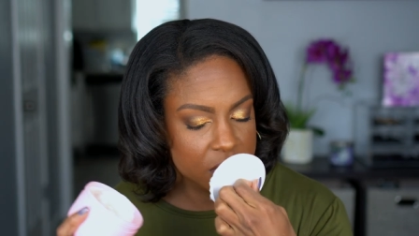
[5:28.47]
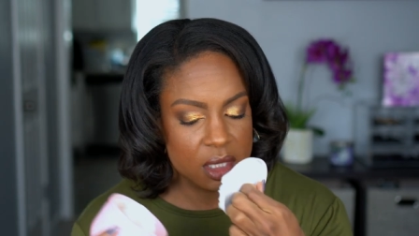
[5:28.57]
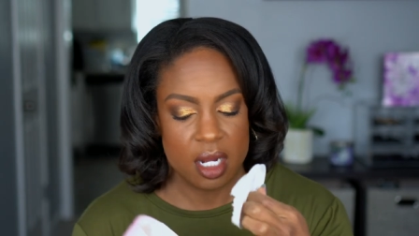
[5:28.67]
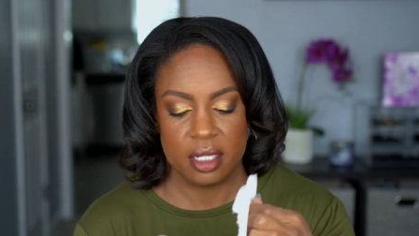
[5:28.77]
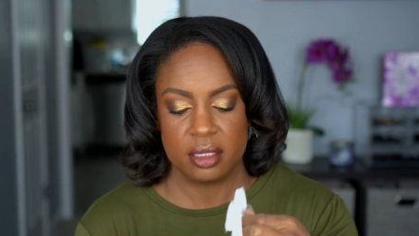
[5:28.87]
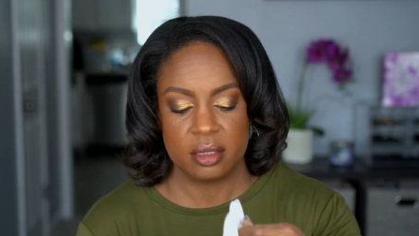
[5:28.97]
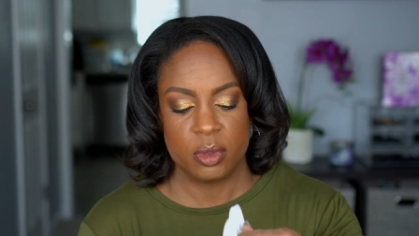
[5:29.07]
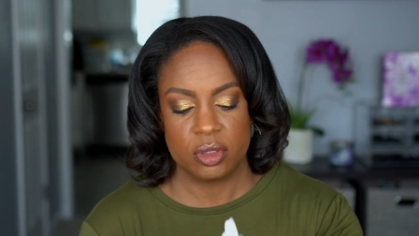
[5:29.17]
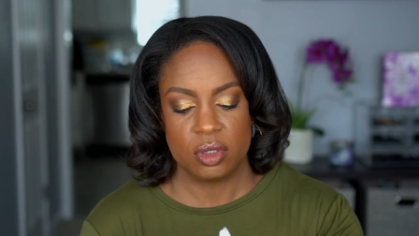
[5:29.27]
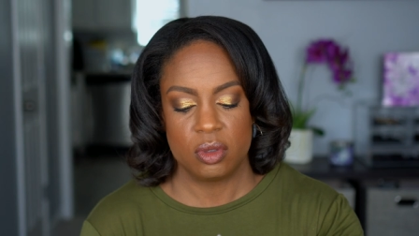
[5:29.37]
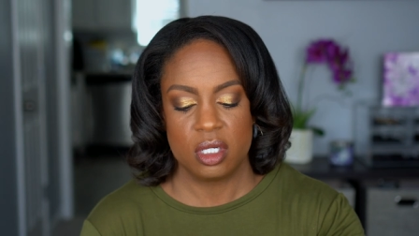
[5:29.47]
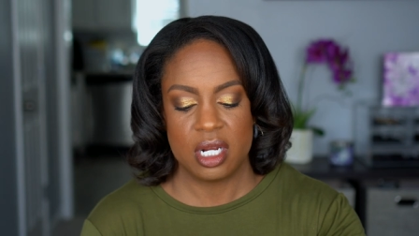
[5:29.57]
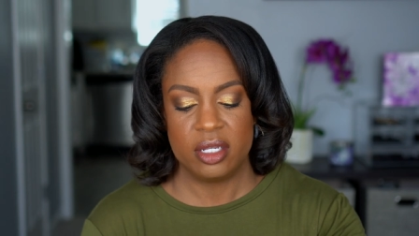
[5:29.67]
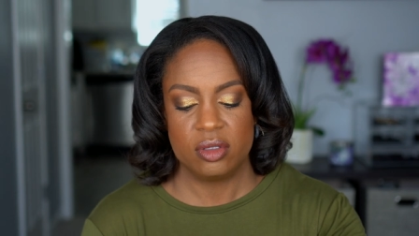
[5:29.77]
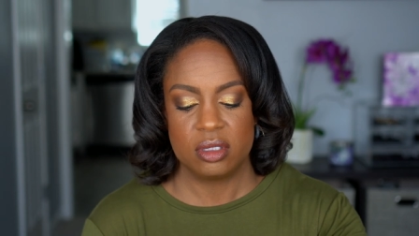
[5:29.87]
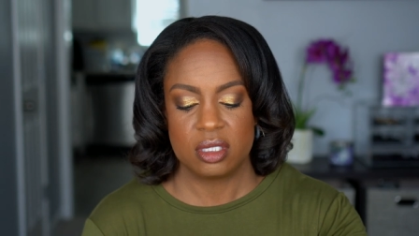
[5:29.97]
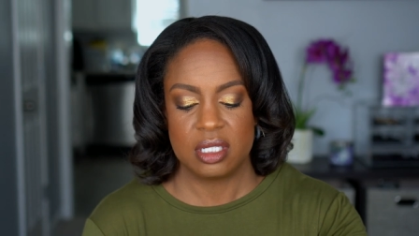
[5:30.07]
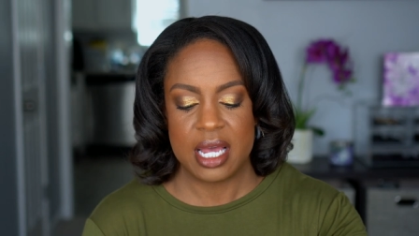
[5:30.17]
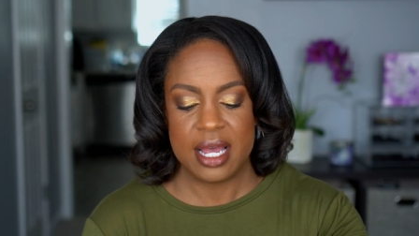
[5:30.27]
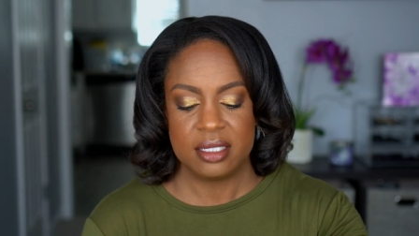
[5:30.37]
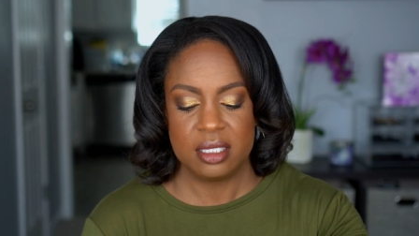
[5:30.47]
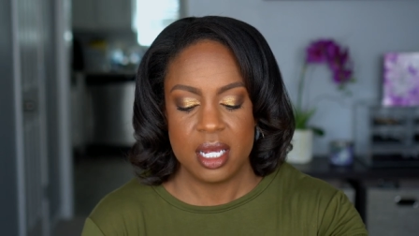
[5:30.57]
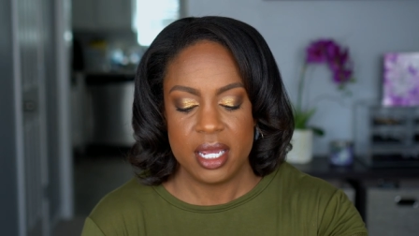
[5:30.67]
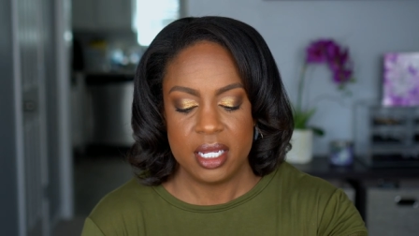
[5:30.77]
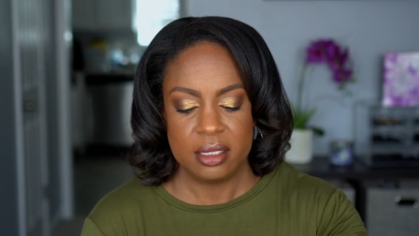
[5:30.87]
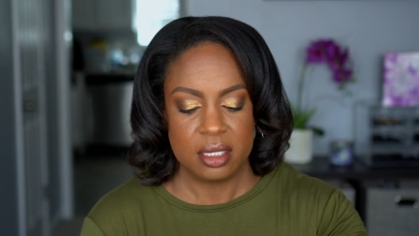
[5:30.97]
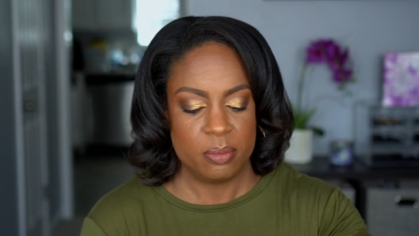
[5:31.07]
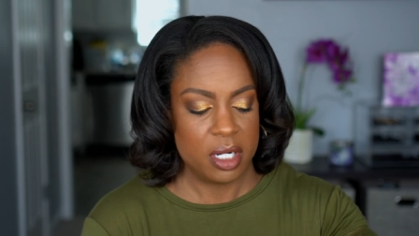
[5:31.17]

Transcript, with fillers: God, this smells so good. I used this last night,